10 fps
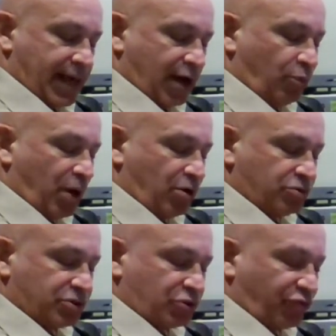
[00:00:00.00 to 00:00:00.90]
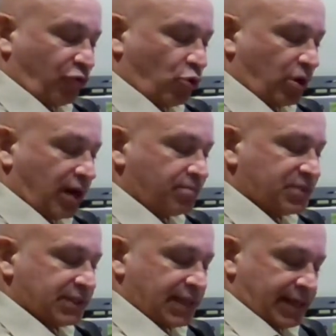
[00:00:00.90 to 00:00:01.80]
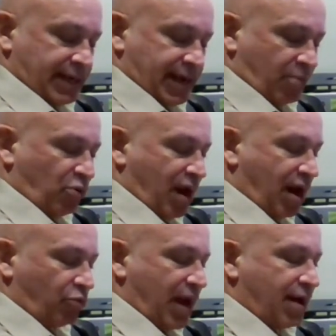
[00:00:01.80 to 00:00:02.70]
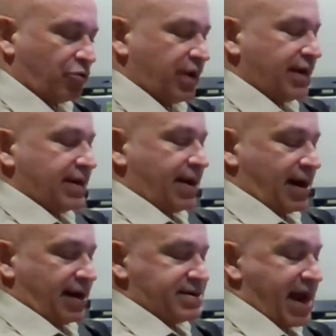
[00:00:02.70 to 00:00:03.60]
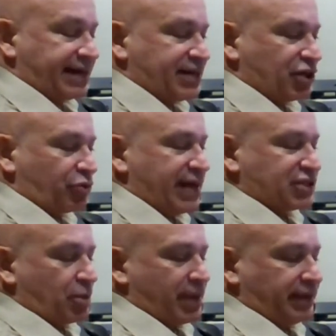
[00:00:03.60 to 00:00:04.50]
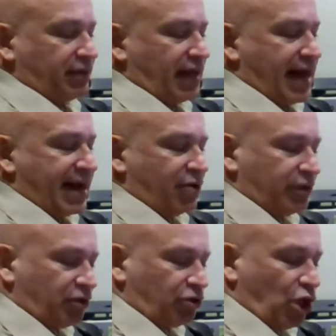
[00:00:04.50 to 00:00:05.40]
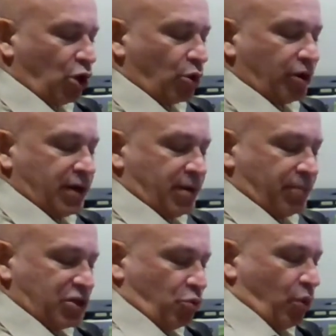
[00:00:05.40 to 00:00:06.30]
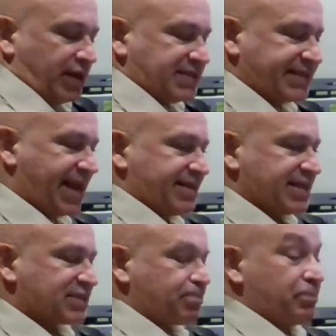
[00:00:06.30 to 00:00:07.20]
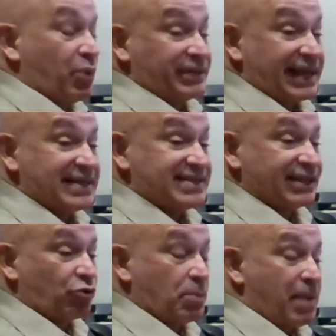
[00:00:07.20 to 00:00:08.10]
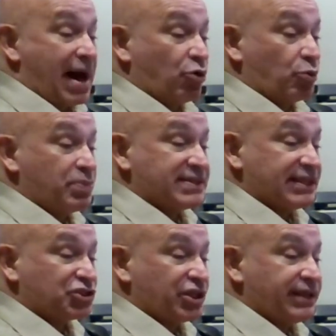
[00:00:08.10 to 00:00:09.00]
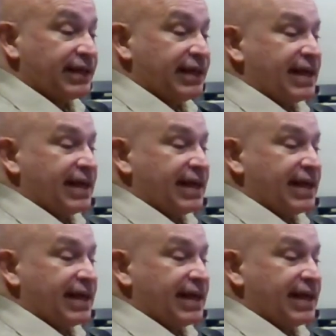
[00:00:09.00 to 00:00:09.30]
elbows, forearms around 90 degrees. Could be a little higher, a little lower, but you want to stay in this what they consider a power position,